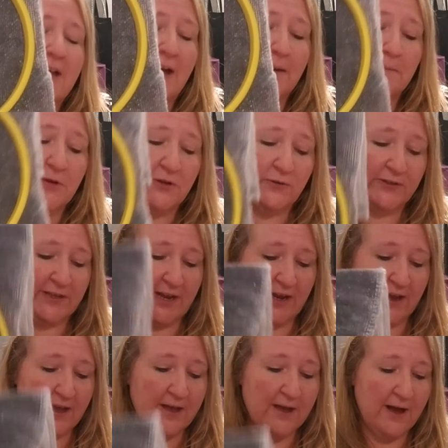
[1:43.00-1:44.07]
I'm
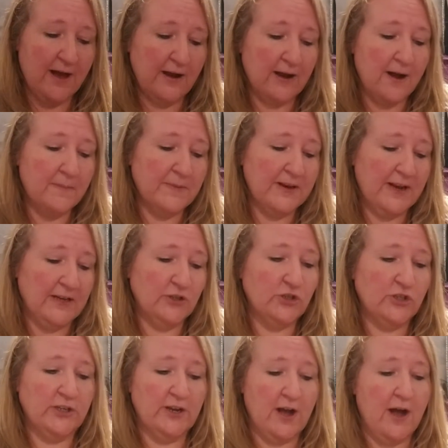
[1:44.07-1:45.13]
using a
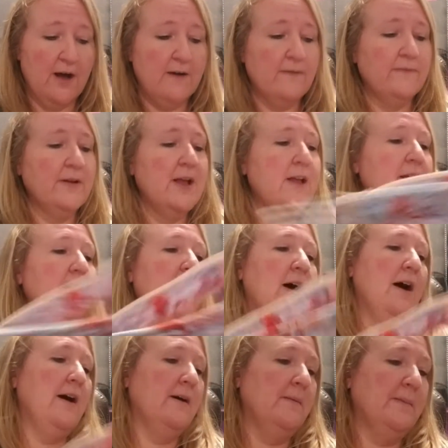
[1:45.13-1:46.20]
combination of
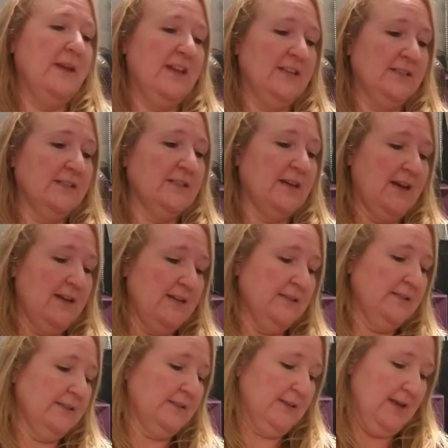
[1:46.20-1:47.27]

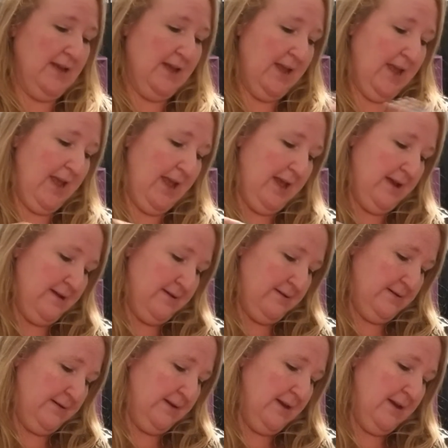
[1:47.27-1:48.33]
Entice
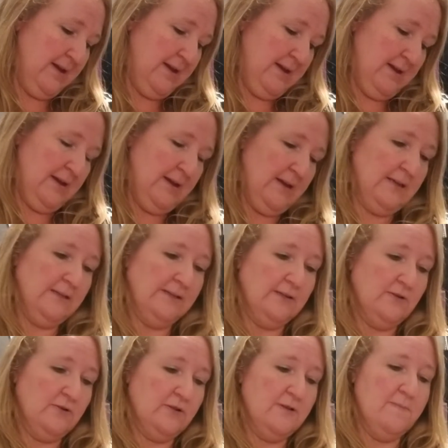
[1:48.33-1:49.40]
and
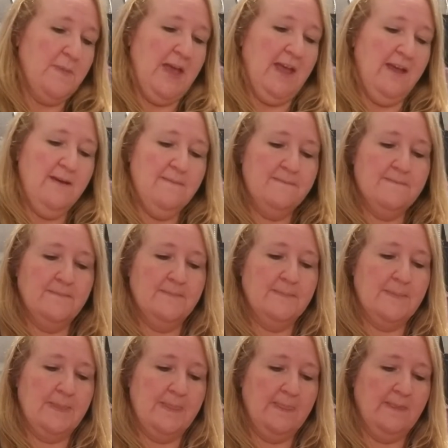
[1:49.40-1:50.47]
Silk Lame.
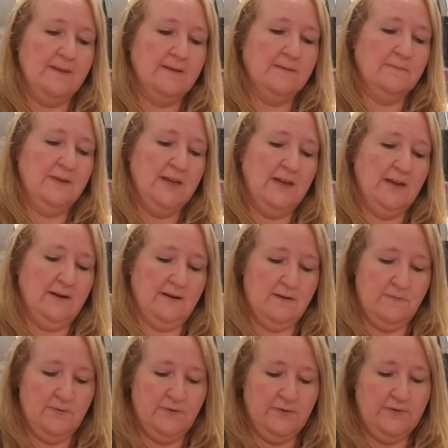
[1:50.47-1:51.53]
Let me get a
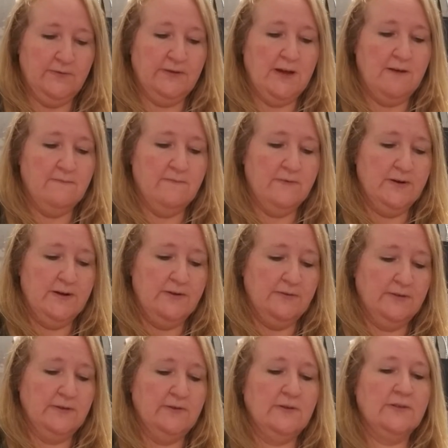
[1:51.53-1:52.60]
couple of those out for you
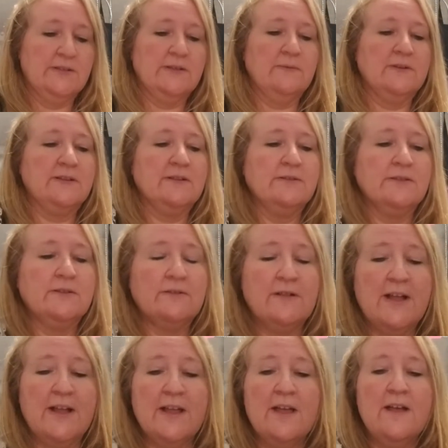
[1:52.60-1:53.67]
so you see what those look
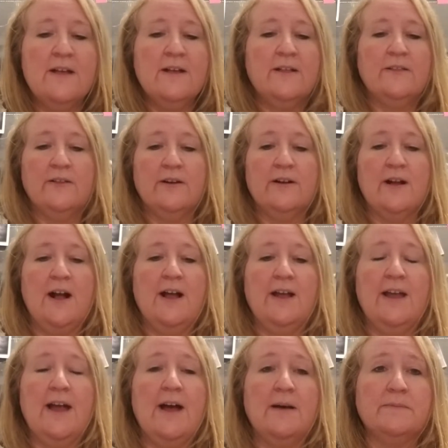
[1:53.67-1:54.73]
like.
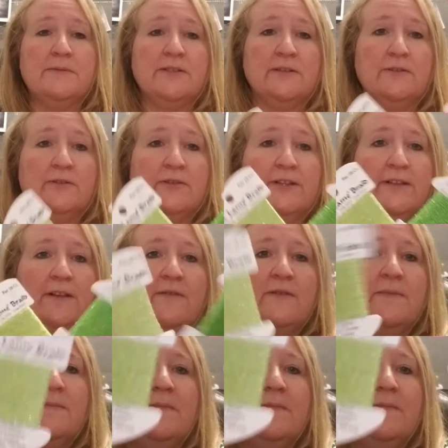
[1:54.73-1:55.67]
I absolutely love them.